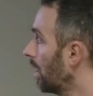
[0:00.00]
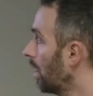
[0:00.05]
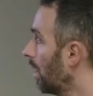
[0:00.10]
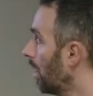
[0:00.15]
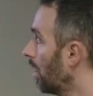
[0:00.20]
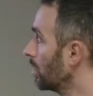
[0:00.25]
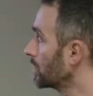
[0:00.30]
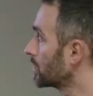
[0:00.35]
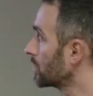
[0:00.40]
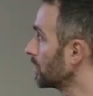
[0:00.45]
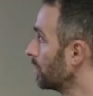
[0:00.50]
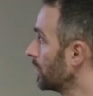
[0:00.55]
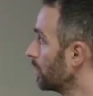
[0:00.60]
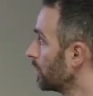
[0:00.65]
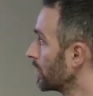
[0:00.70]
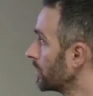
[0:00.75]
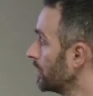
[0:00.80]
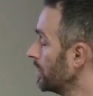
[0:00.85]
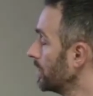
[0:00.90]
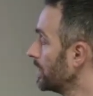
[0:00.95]
Also, when
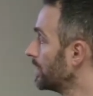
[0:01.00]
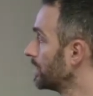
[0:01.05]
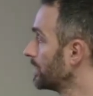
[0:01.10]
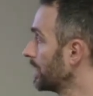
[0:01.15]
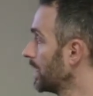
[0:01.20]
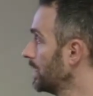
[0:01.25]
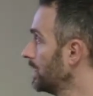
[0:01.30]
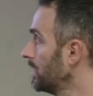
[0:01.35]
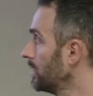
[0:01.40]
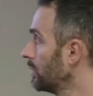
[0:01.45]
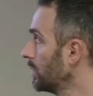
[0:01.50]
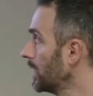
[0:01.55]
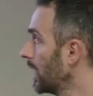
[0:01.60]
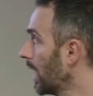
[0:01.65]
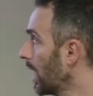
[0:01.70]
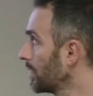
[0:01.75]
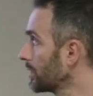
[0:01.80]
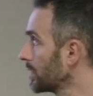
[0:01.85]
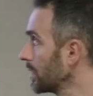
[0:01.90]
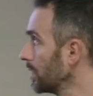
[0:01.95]
we're doing the design, we
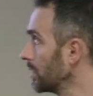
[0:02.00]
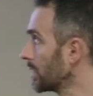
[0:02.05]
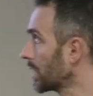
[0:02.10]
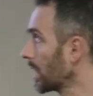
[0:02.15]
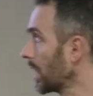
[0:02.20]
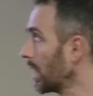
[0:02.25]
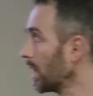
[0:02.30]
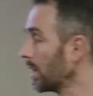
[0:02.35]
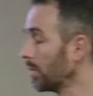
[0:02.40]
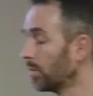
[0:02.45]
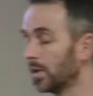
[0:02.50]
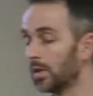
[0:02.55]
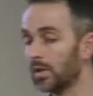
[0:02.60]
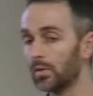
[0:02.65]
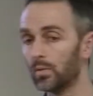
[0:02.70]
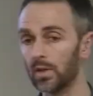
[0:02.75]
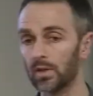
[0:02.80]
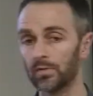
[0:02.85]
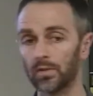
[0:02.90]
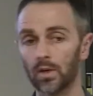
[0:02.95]
have to look at,
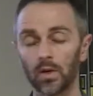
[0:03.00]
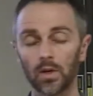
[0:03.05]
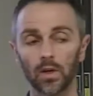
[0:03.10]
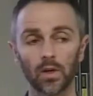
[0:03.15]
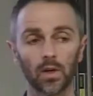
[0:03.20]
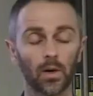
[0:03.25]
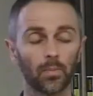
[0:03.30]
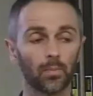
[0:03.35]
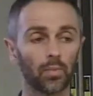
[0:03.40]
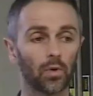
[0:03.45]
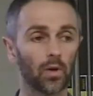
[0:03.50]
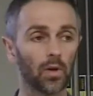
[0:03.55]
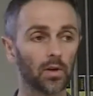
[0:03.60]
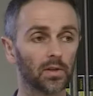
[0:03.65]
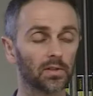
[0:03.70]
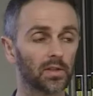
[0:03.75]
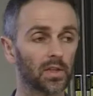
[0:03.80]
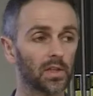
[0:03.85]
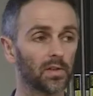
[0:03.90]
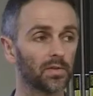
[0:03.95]
we have a
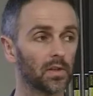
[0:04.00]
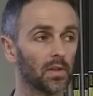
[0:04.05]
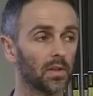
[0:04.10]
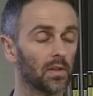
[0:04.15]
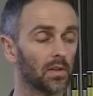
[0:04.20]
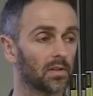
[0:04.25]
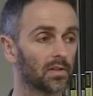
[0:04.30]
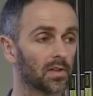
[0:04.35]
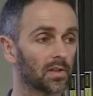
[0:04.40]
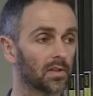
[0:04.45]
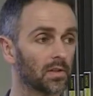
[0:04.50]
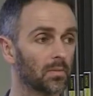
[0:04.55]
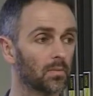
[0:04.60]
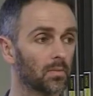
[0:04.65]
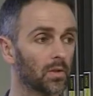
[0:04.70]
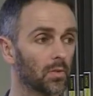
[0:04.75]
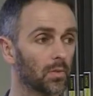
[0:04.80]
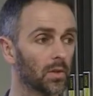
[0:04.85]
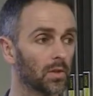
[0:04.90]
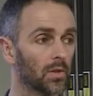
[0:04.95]
product safety system
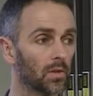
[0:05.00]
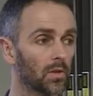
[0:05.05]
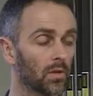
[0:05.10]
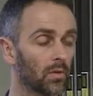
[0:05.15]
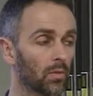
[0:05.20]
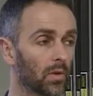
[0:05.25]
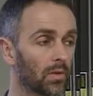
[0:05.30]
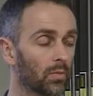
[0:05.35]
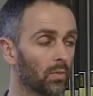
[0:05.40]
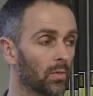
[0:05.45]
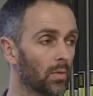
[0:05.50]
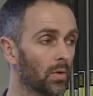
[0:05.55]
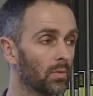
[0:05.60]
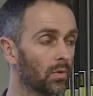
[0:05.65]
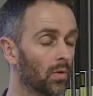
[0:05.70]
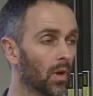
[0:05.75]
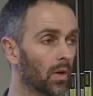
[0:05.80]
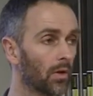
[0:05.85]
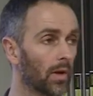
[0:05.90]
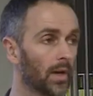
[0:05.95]
that we do when we
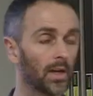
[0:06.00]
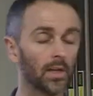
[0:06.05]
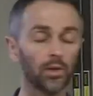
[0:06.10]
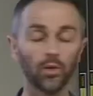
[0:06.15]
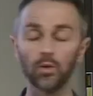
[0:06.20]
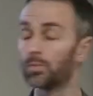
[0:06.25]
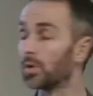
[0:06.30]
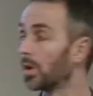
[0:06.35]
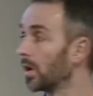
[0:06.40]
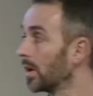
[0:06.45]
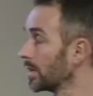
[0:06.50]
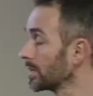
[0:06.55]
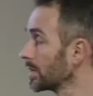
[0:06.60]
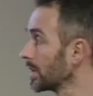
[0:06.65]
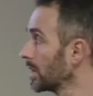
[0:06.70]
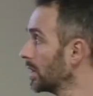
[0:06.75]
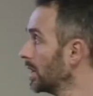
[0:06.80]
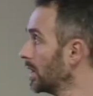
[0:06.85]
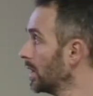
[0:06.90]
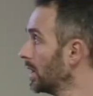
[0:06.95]
roll out any new product,
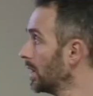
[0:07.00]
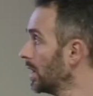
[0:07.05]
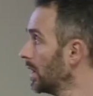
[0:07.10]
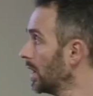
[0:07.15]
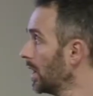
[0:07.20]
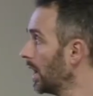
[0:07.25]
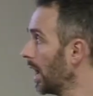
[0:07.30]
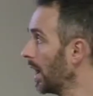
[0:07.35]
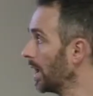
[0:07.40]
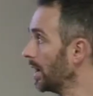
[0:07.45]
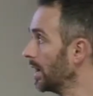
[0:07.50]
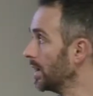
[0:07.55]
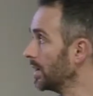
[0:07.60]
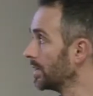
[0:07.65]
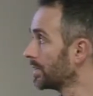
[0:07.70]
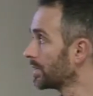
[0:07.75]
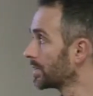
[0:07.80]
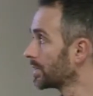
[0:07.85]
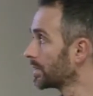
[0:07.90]
and it